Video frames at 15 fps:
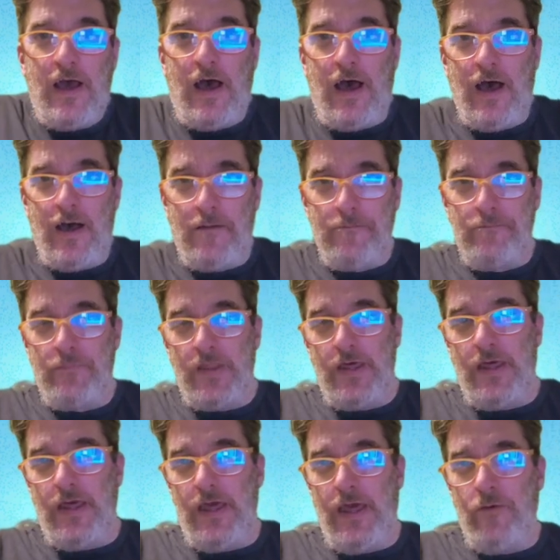Um,
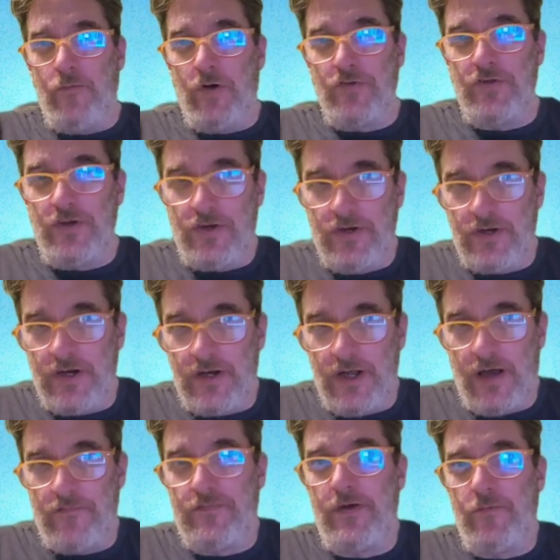it wasn't good
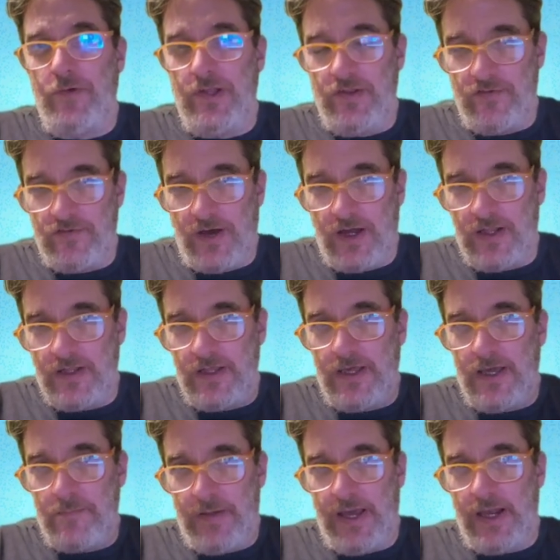enough that we decided to
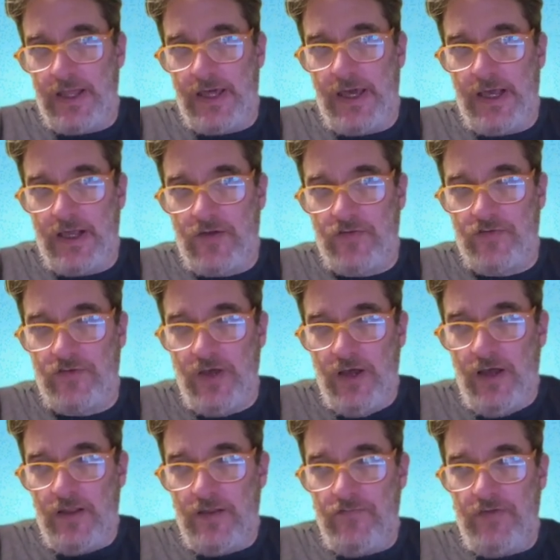get pancakes
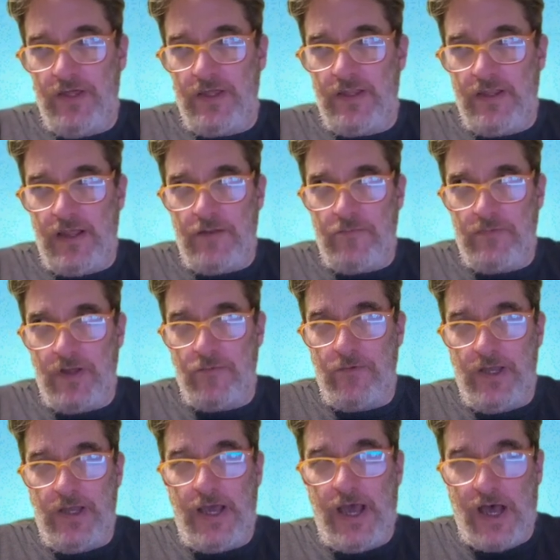the vegan, that
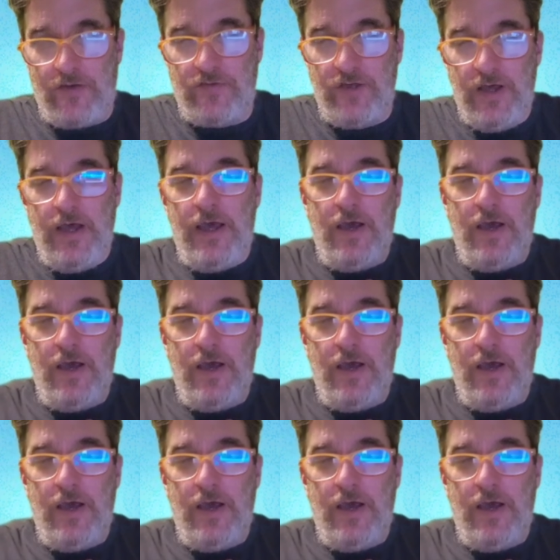we asked.